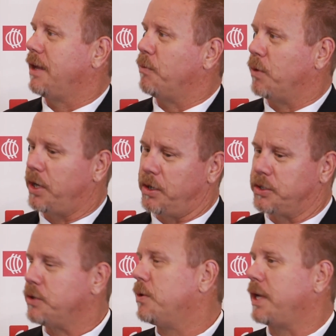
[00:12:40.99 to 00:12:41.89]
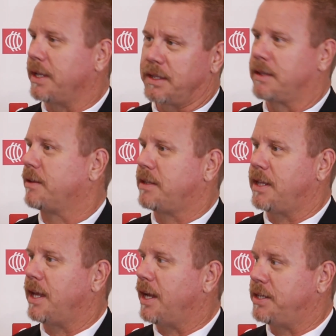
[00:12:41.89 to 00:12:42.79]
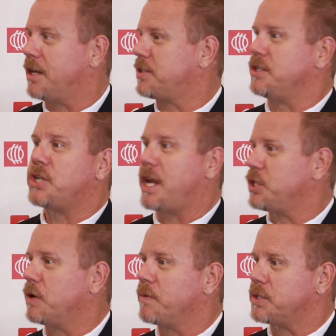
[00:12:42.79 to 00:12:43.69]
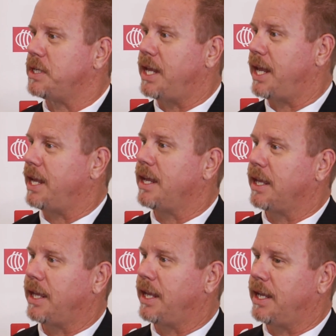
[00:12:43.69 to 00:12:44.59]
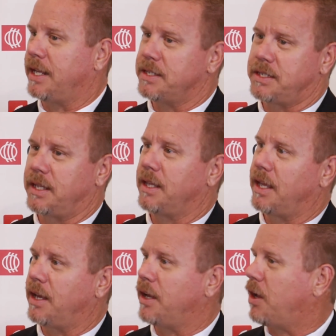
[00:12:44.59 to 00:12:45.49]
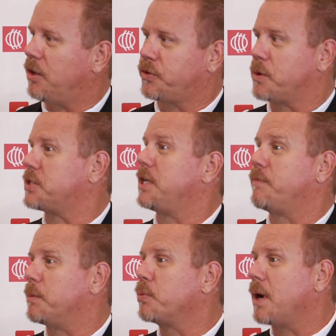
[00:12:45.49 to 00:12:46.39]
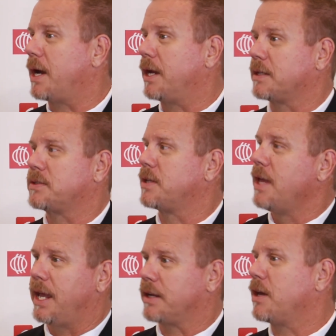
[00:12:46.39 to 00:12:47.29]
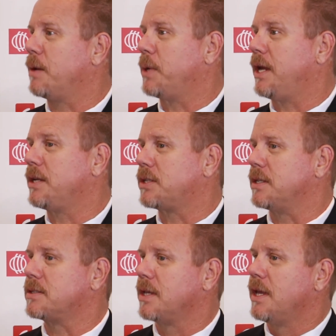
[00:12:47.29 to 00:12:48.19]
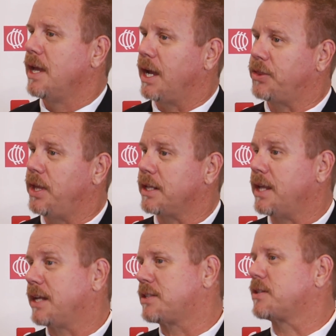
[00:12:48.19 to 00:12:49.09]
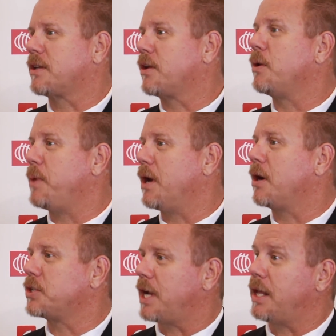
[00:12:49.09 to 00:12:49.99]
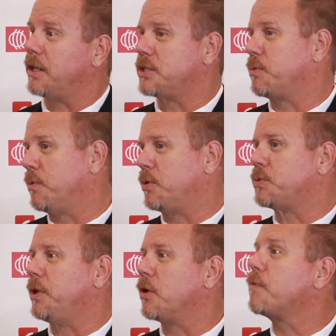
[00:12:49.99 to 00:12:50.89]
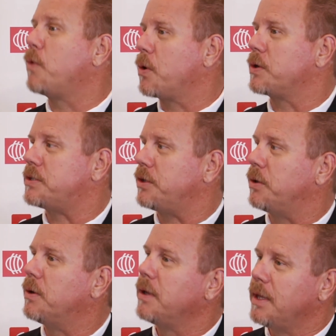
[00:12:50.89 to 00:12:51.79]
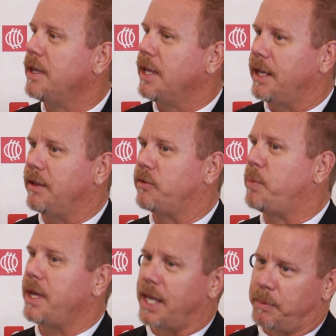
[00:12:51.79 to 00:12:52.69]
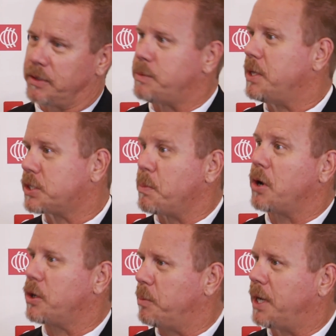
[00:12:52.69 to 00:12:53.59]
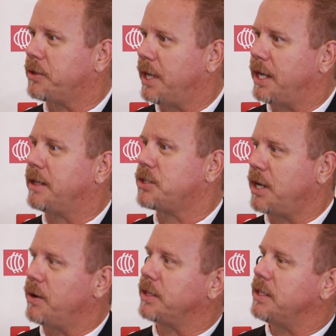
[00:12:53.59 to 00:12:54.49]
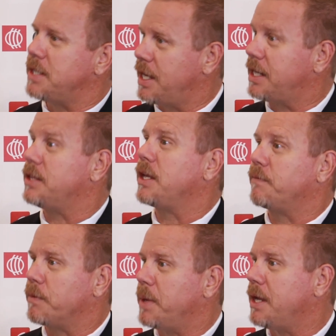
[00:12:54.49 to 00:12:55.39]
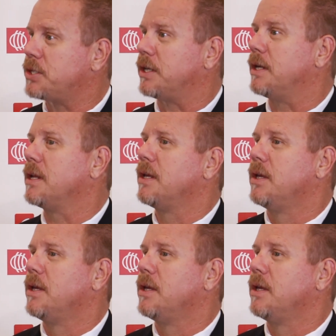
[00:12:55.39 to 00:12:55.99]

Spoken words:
where you're doing a dozen changeovers a day and all sorts of different products and combinations. I think that's going to be our challenge, which we look forward to, is being able to be smarter about that, sharing the data and the information,